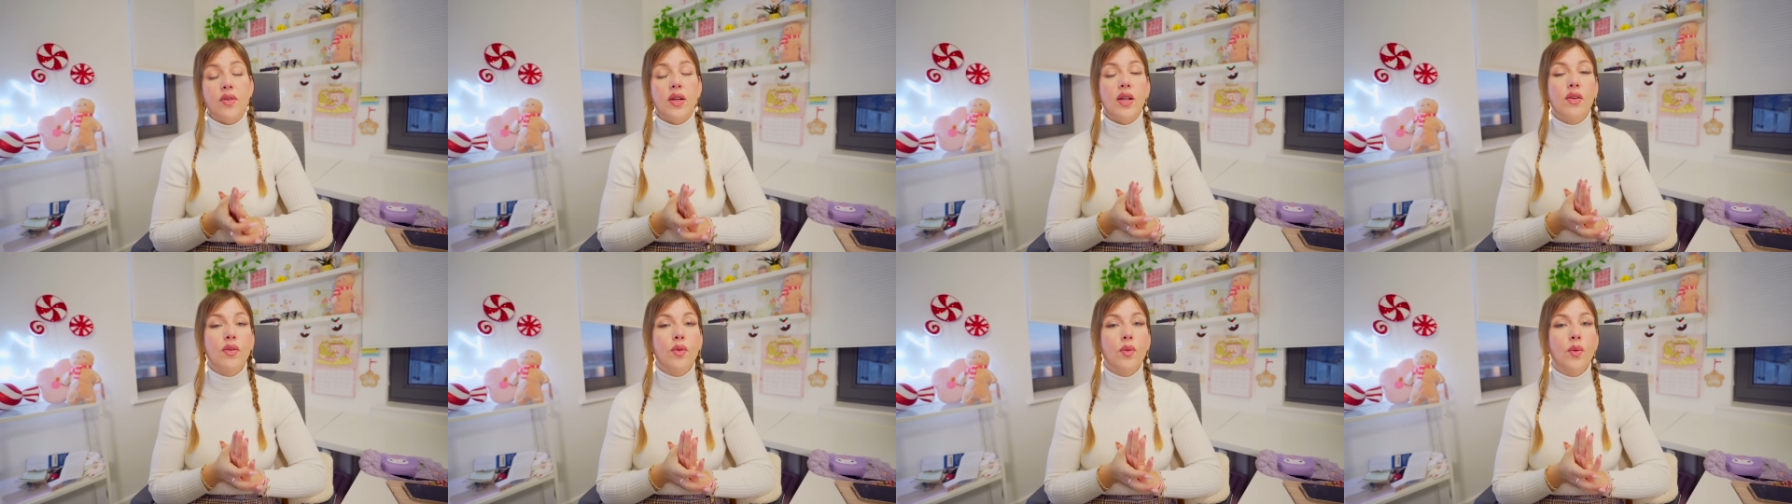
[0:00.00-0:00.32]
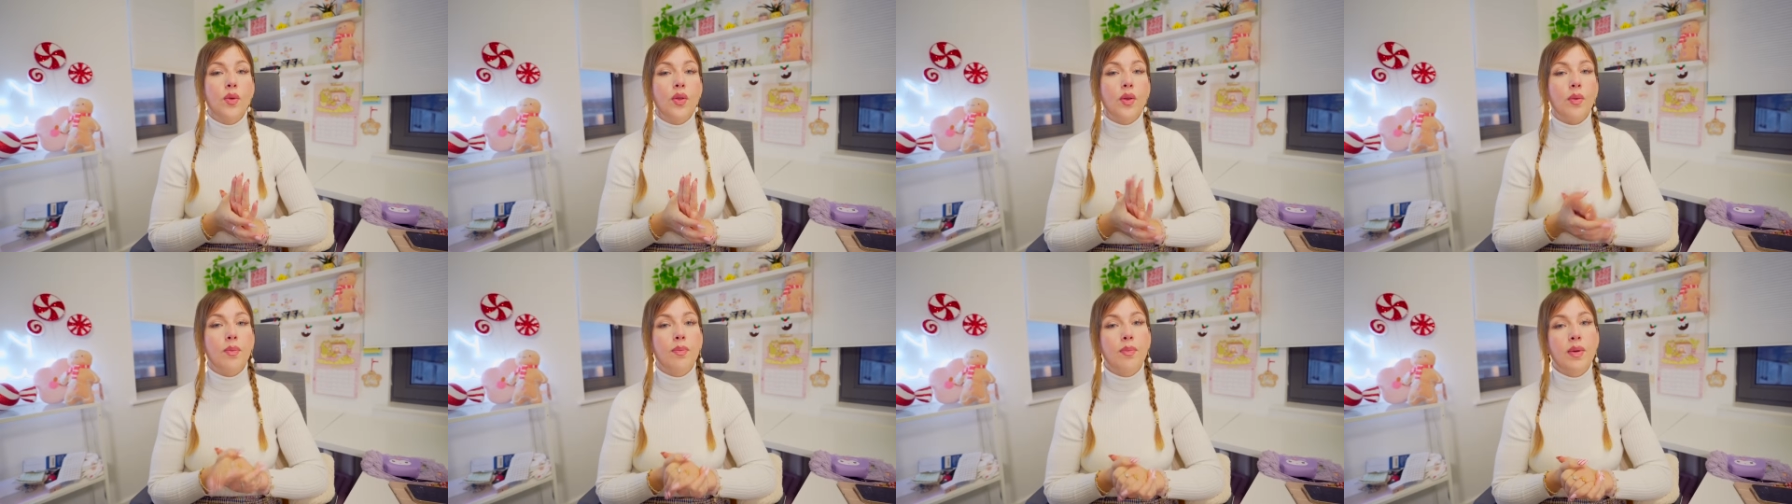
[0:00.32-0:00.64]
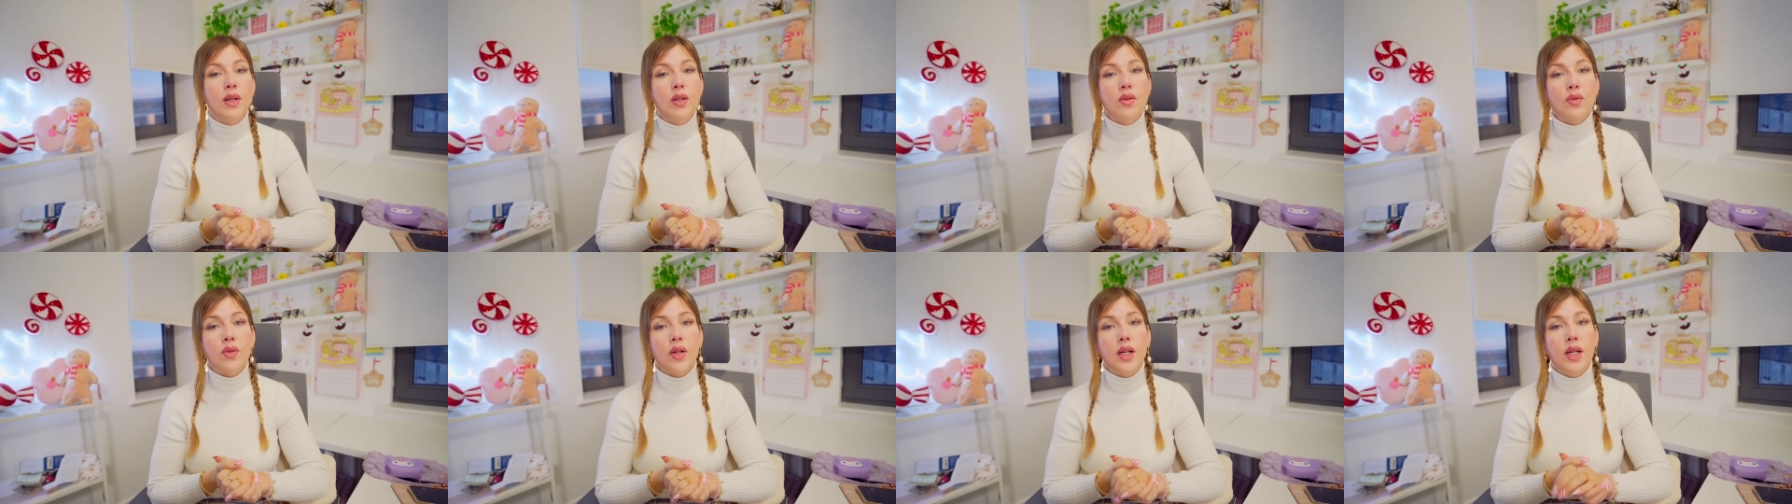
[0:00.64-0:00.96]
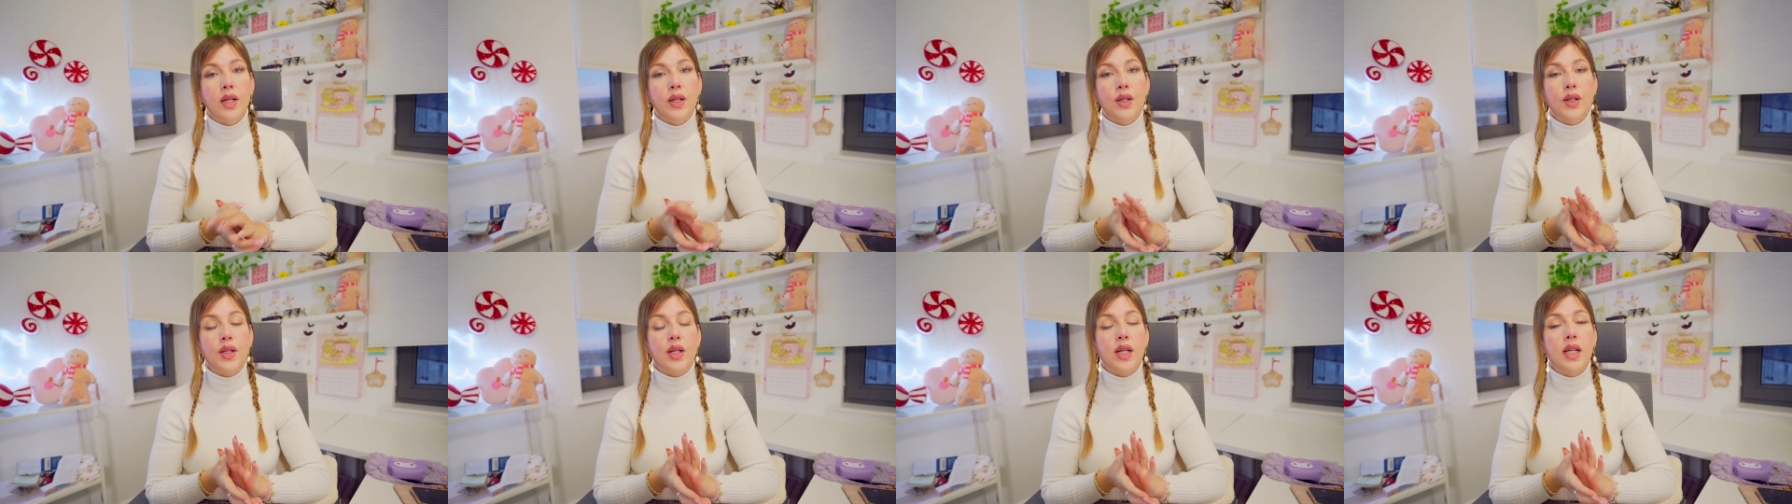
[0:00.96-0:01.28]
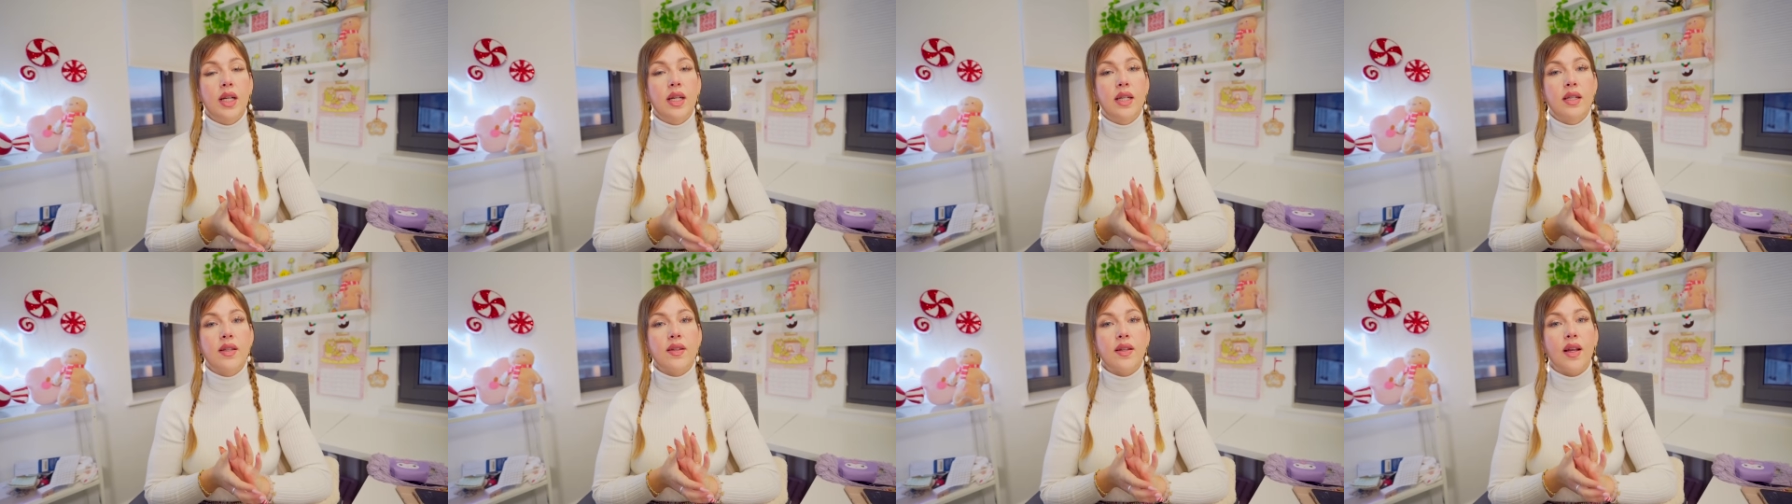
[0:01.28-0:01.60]
Even with the mid-range,
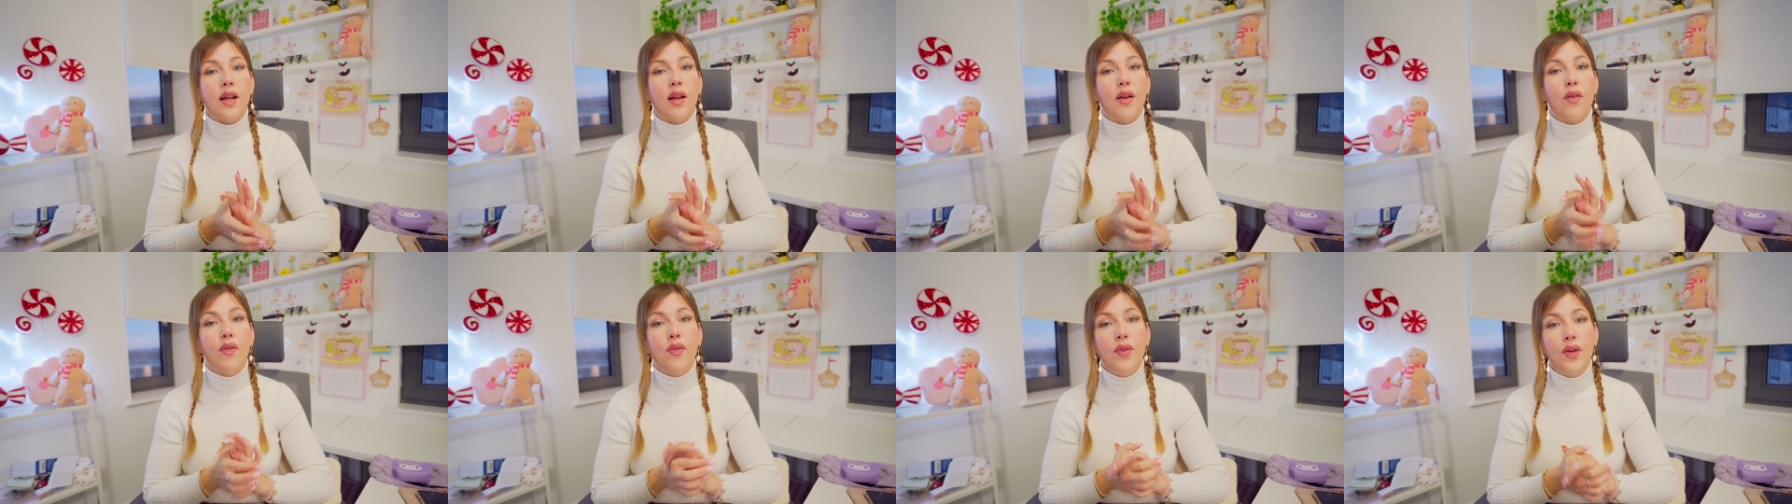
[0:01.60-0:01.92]
it is like